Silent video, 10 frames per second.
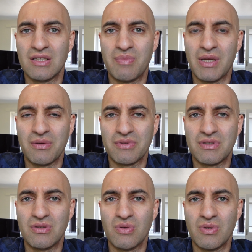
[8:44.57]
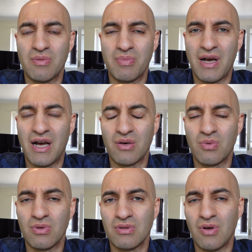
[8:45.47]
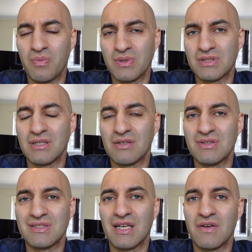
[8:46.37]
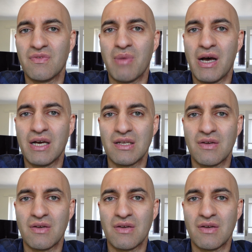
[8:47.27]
be able to do it, but I will obviously reserve my